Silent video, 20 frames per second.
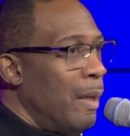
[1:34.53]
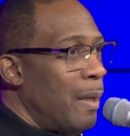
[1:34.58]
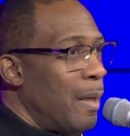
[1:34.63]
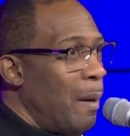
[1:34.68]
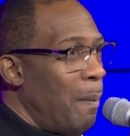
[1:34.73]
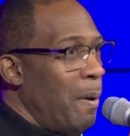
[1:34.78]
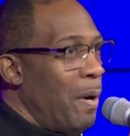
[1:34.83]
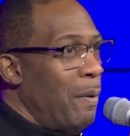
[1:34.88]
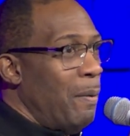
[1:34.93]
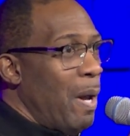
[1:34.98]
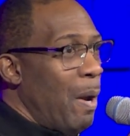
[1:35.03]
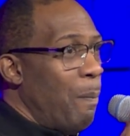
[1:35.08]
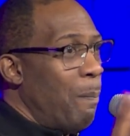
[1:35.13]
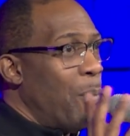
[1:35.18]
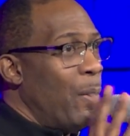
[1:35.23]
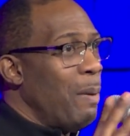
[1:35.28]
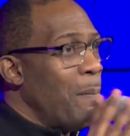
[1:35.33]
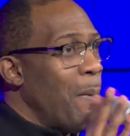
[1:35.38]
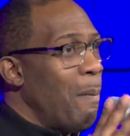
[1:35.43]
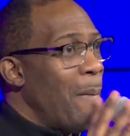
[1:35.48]
Come on,
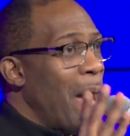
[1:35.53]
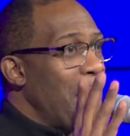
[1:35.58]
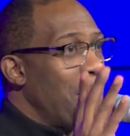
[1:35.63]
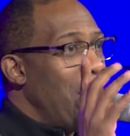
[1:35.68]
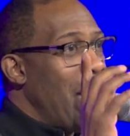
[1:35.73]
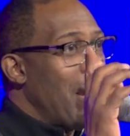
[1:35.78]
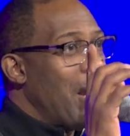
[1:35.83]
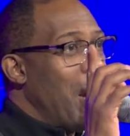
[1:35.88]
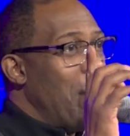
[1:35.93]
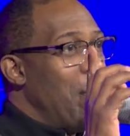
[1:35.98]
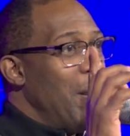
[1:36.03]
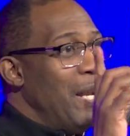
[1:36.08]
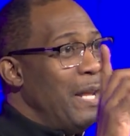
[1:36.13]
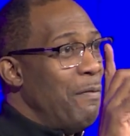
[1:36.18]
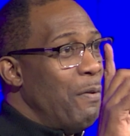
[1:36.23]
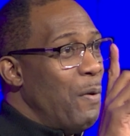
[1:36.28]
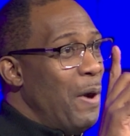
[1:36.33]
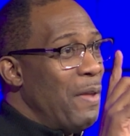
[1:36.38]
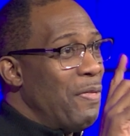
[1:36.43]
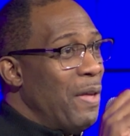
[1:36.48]
bring my mic back up and
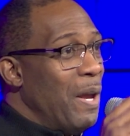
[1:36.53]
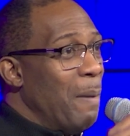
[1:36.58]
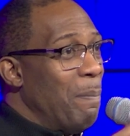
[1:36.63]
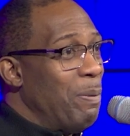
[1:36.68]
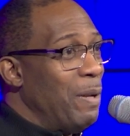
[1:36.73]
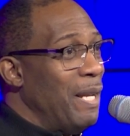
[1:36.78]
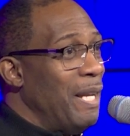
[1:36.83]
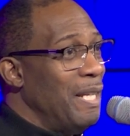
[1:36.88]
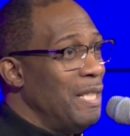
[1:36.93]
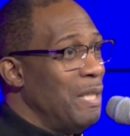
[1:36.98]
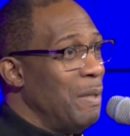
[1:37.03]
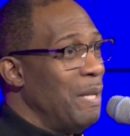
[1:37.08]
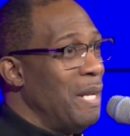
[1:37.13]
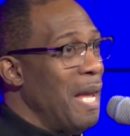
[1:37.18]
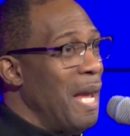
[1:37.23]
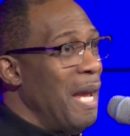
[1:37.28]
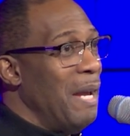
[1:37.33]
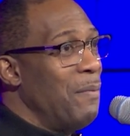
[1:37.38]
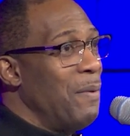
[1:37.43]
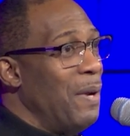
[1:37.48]
leave it right there, please. The
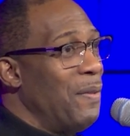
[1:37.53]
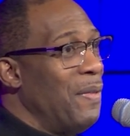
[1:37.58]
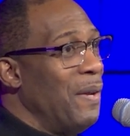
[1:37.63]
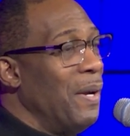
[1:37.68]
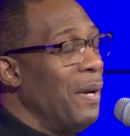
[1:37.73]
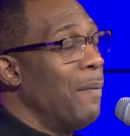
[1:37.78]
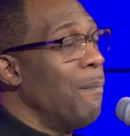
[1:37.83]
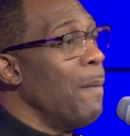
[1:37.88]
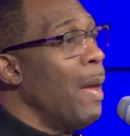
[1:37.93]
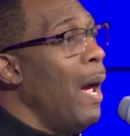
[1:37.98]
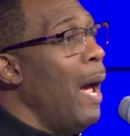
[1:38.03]
gain right there.